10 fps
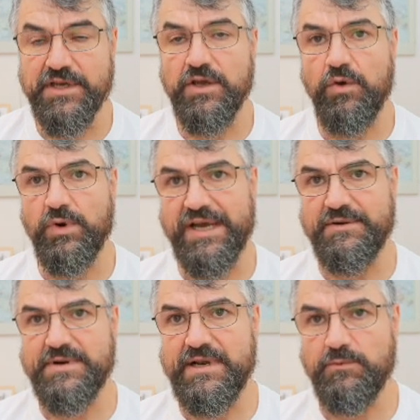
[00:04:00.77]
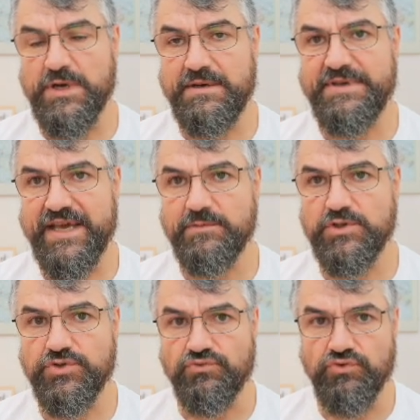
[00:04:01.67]
where I will be able
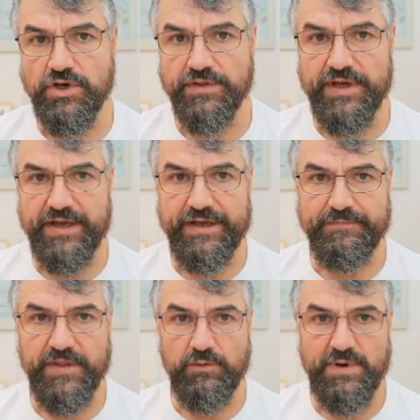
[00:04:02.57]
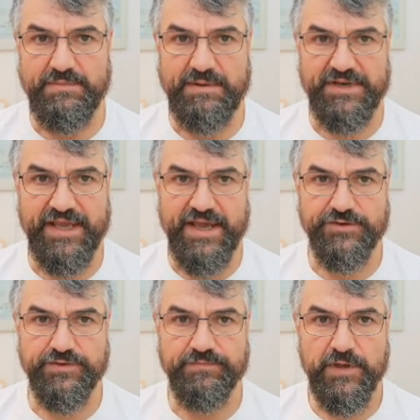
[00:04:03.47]
to run a web
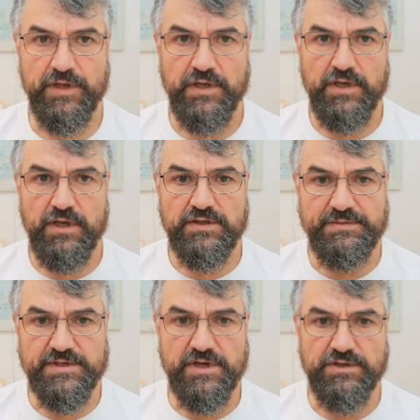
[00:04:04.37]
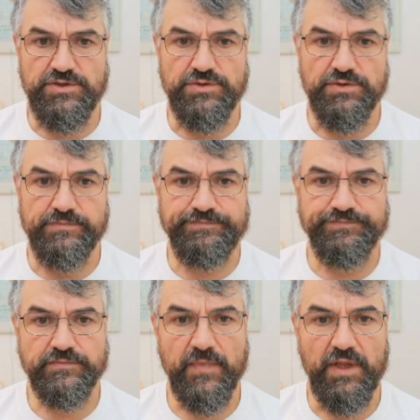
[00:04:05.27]
application. So I'm just going to
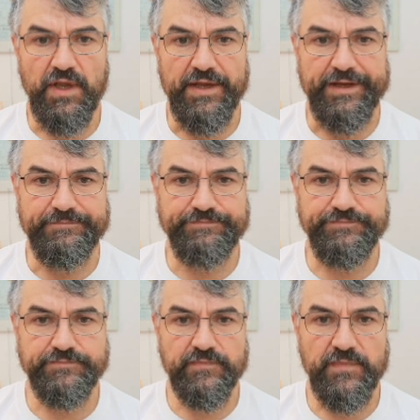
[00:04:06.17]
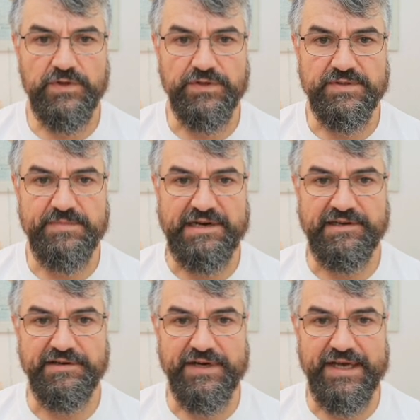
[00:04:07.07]
this bar
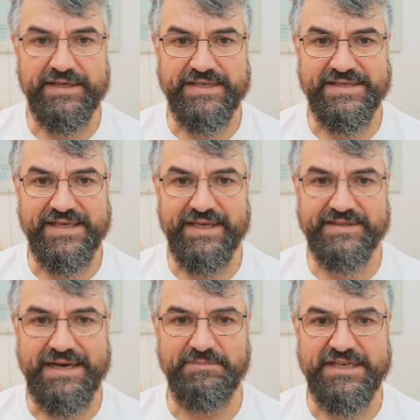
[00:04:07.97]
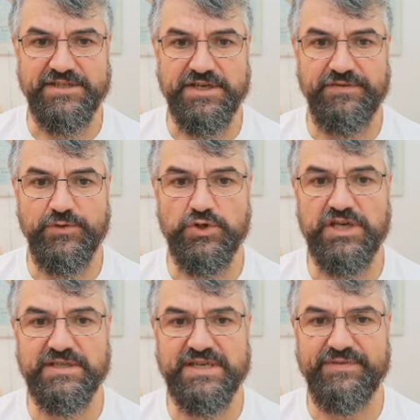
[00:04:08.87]
here, and I select App Engine. If you
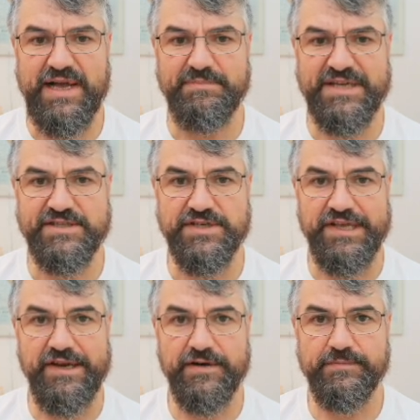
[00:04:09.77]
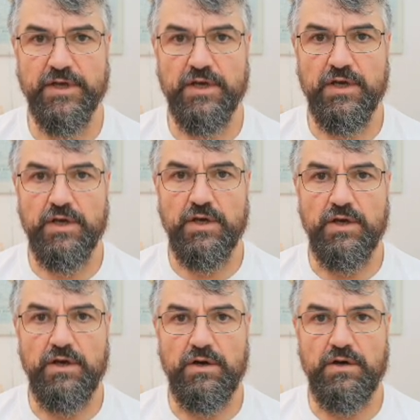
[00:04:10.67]
don't have App Engine here,
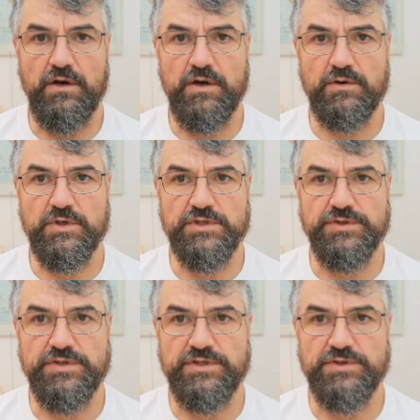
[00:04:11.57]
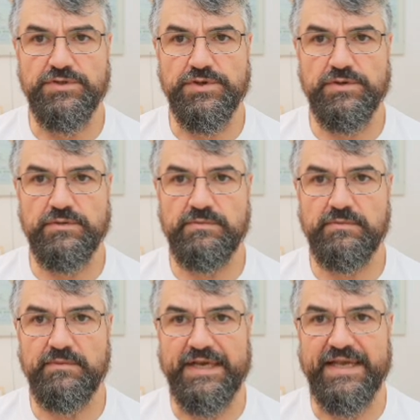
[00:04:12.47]
or what you need to do,
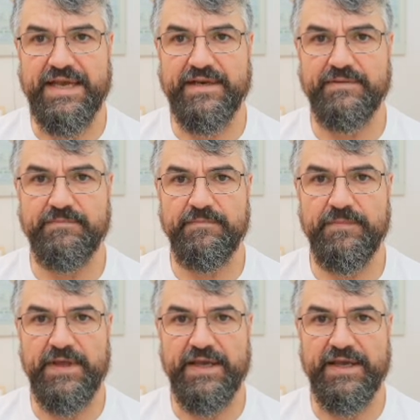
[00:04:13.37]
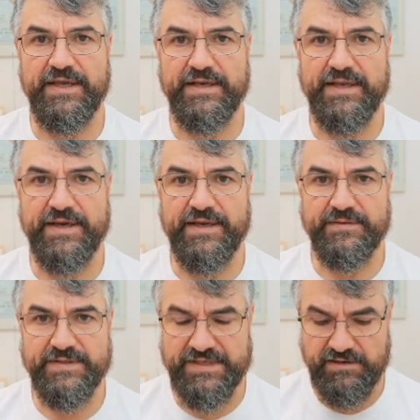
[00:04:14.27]
again, in the
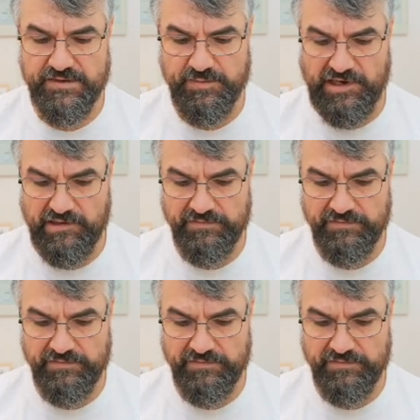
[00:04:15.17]
search bar,